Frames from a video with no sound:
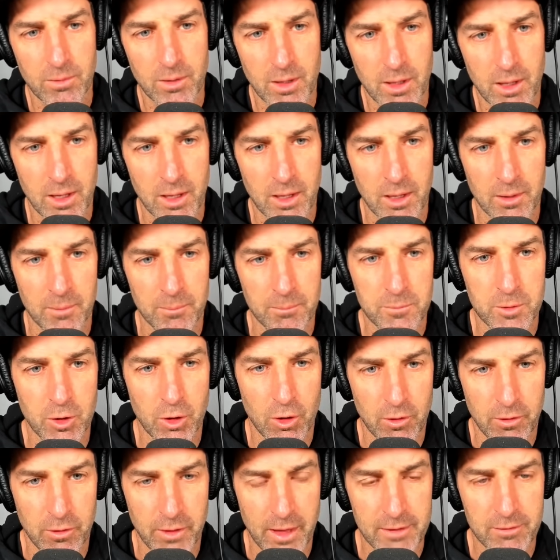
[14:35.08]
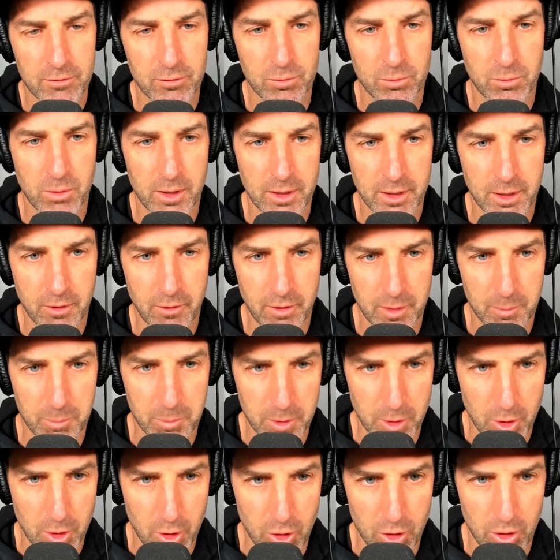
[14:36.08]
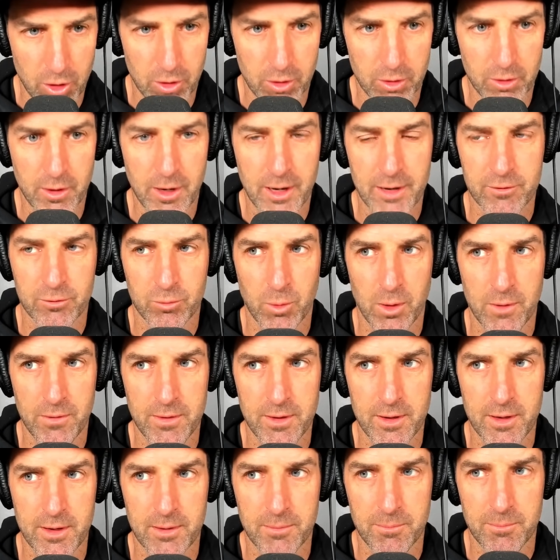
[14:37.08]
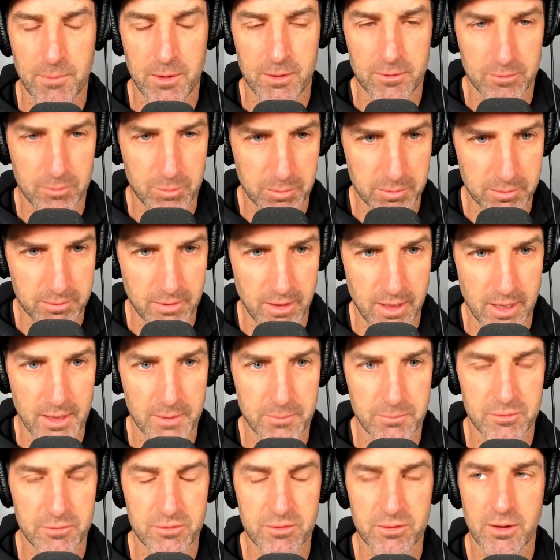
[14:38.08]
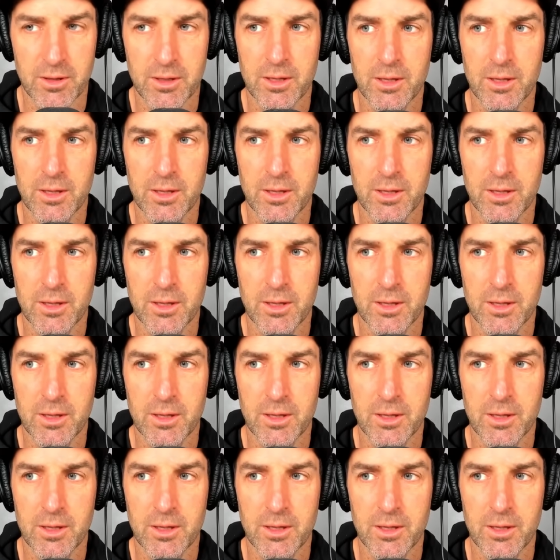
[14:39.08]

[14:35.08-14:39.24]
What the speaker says: That's why Greg Menard has won there multiple times,